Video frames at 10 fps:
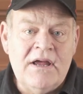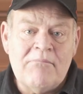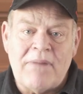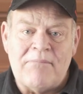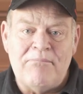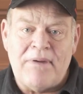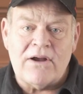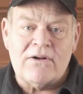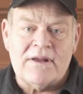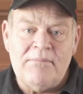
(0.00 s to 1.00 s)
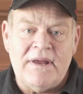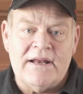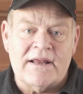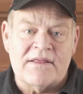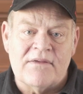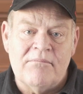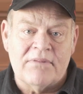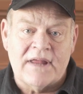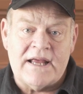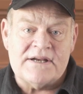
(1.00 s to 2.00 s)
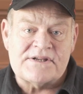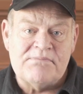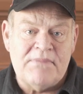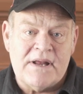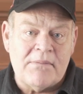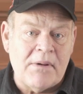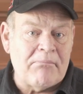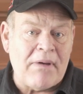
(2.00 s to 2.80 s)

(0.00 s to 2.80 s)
by barely meeting the latest minimum